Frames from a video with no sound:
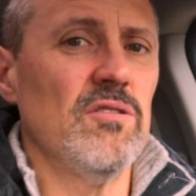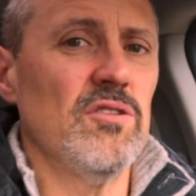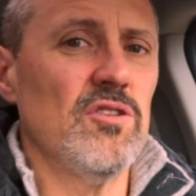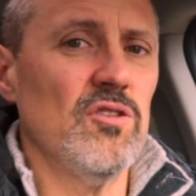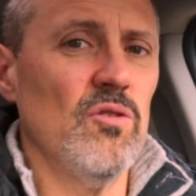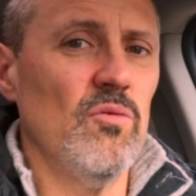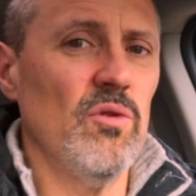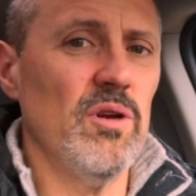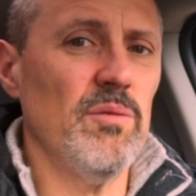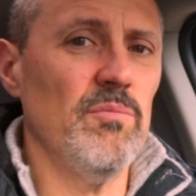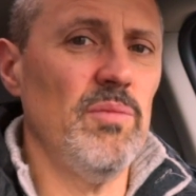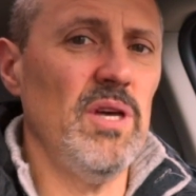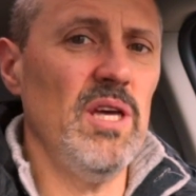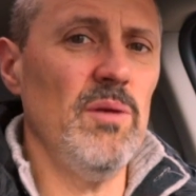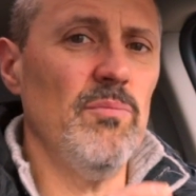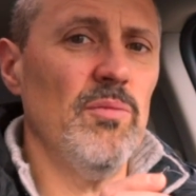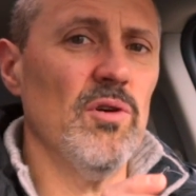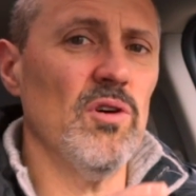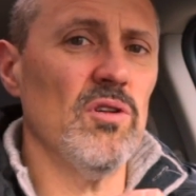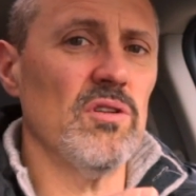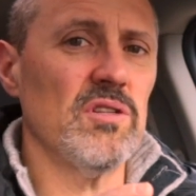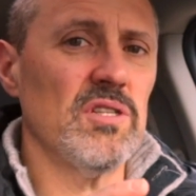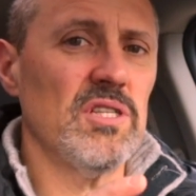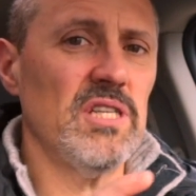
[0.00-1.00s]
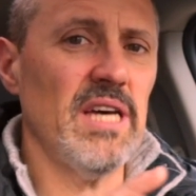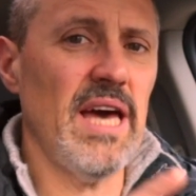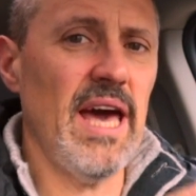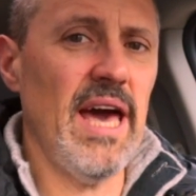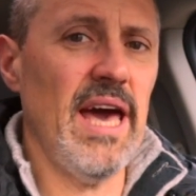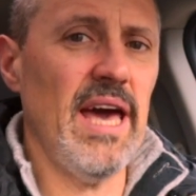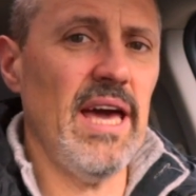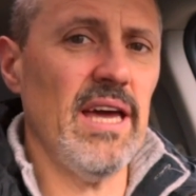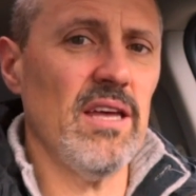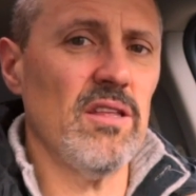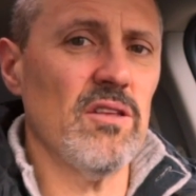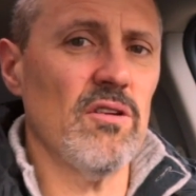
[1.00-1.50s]
so when people
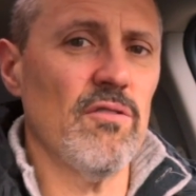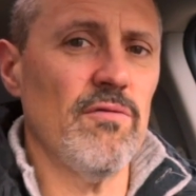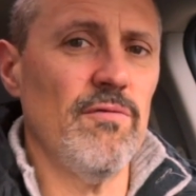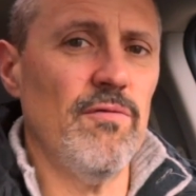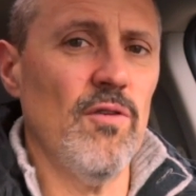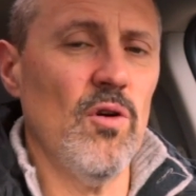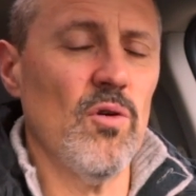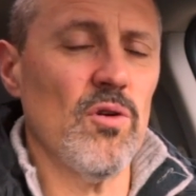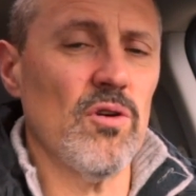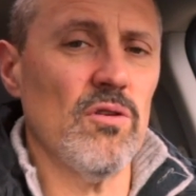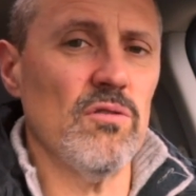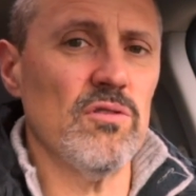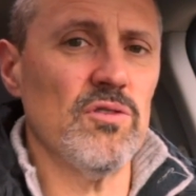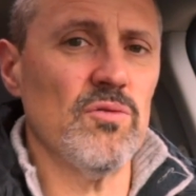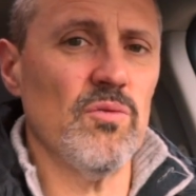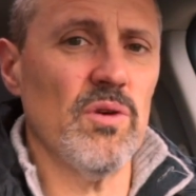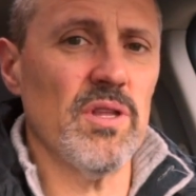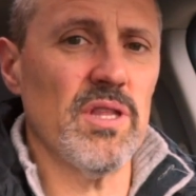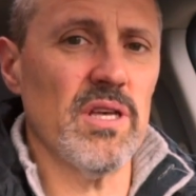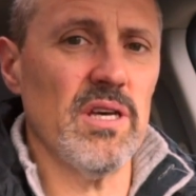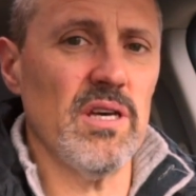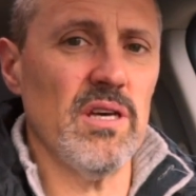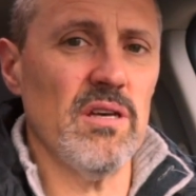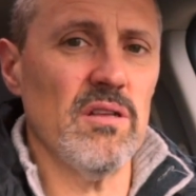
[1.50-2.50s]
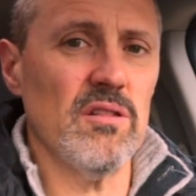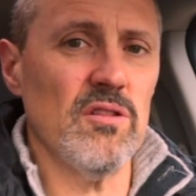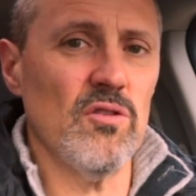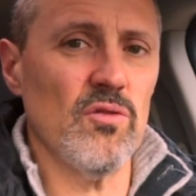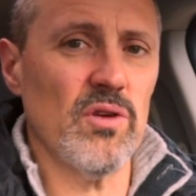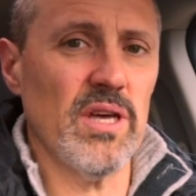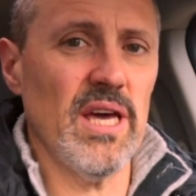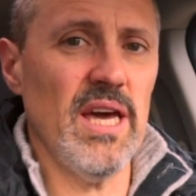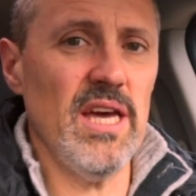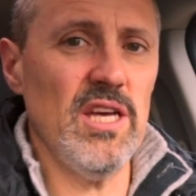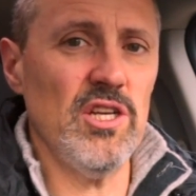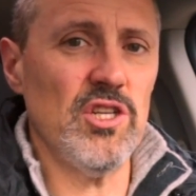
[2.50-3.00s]
tag their photos with a
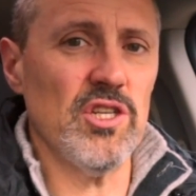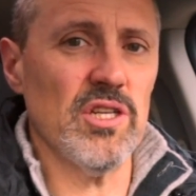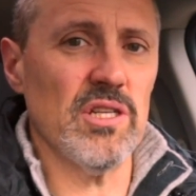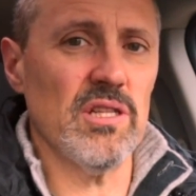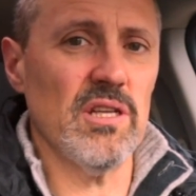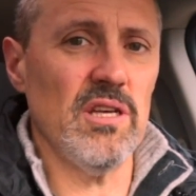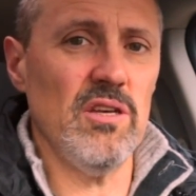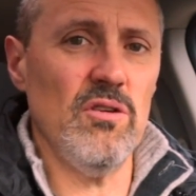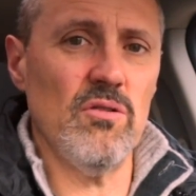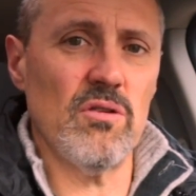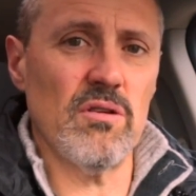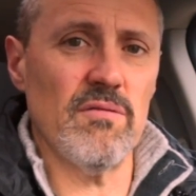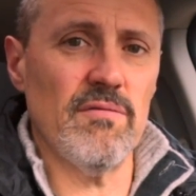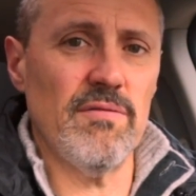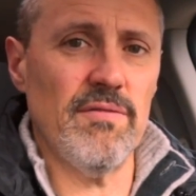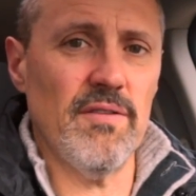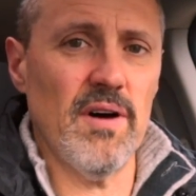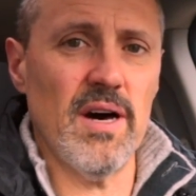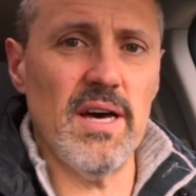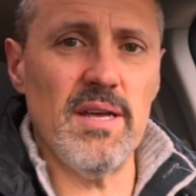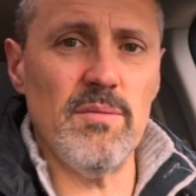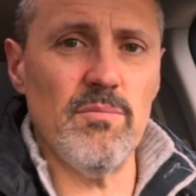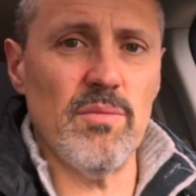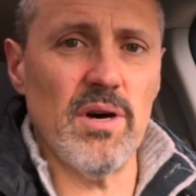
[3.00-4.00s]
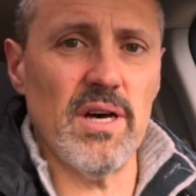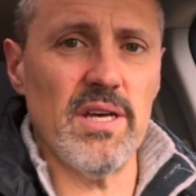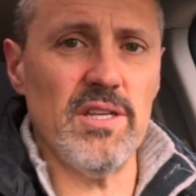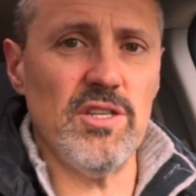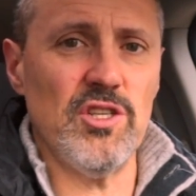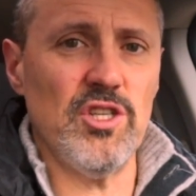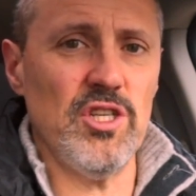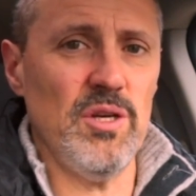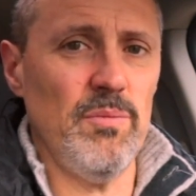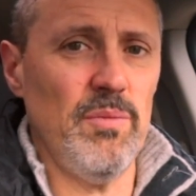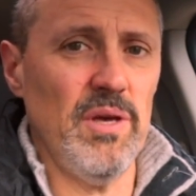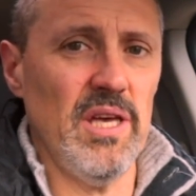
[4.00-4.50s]
location that you can find by
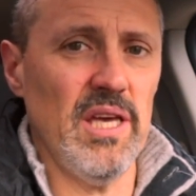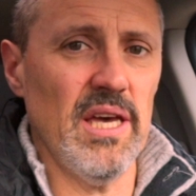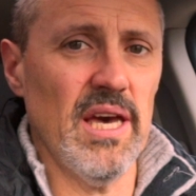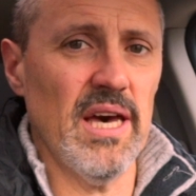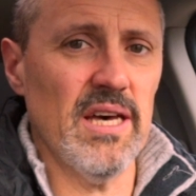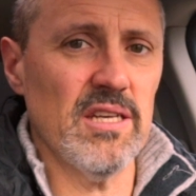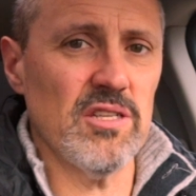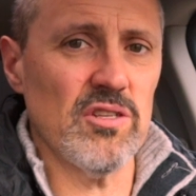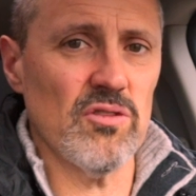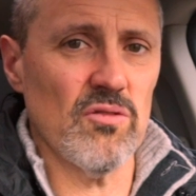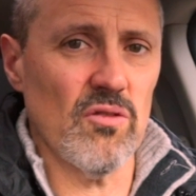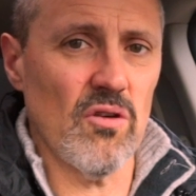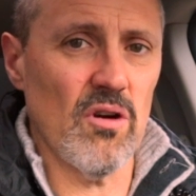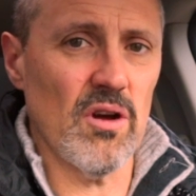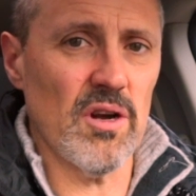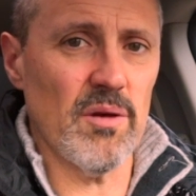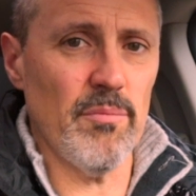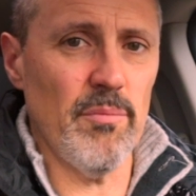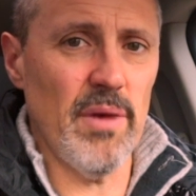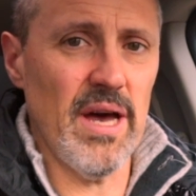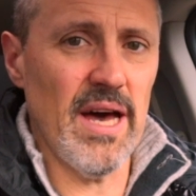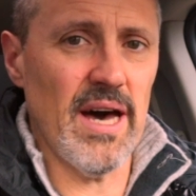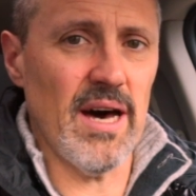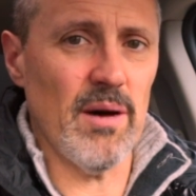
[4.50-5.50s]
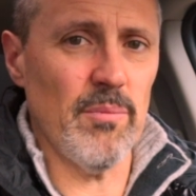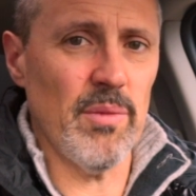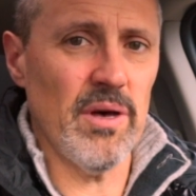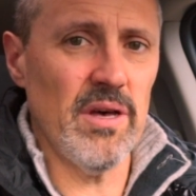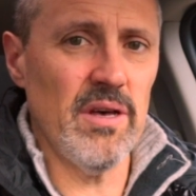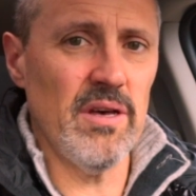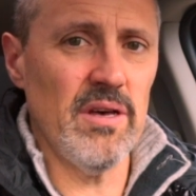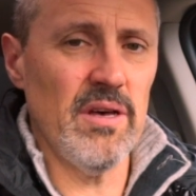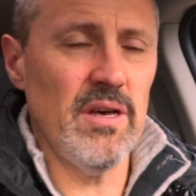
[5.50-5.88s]
GPS or on a map,